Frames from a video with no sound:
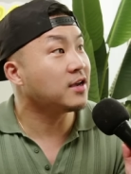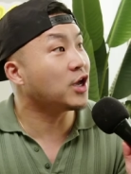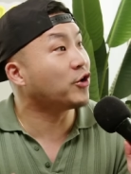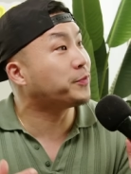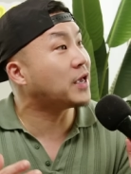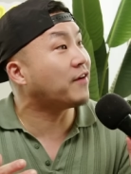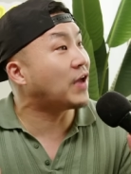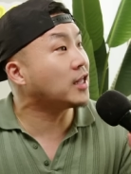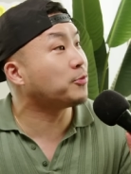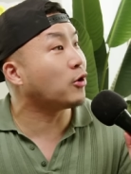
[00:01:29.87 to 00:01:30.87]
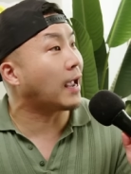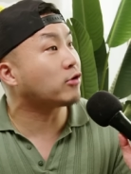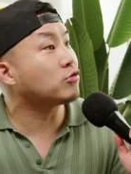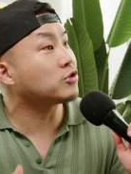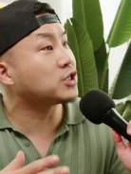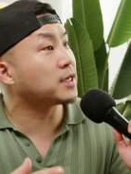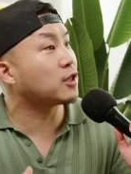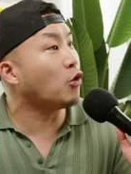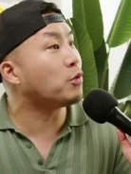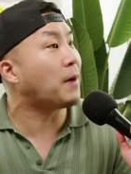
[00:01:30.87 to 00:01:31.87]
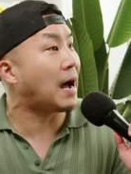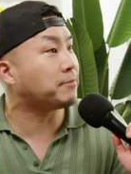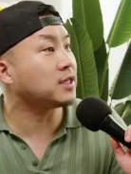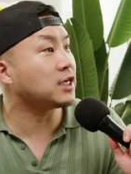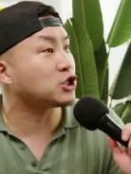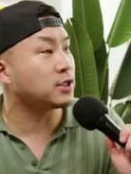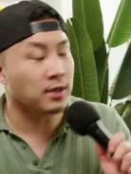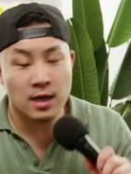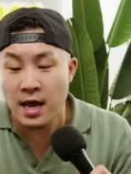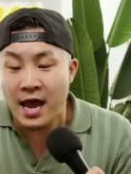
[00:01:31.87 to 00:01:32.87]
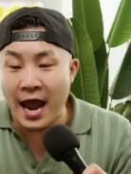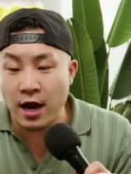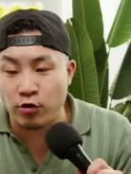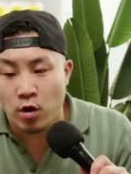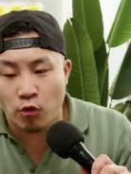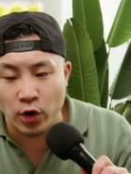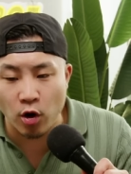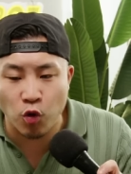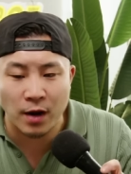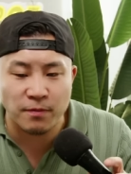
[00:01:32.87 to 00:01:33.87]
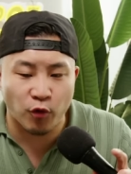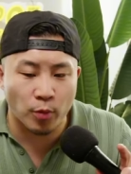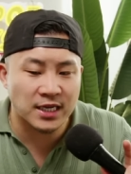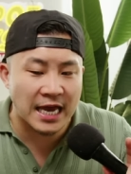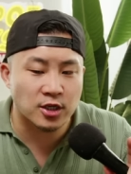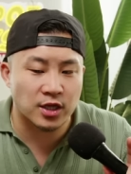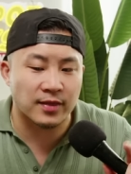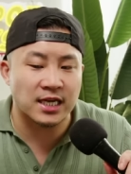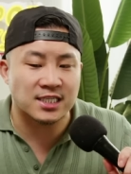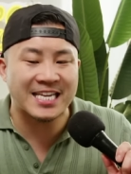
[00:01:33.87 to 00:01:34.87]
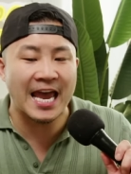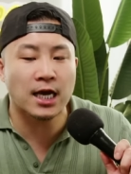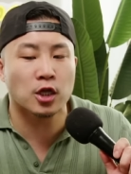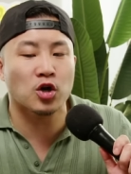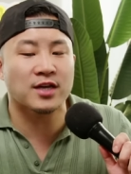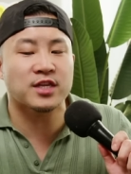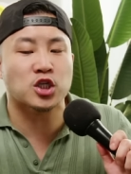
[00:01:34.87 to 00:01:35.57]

It'll be available, Andrew, to the global population. Andrew, real quick before we get into the list, take a look at the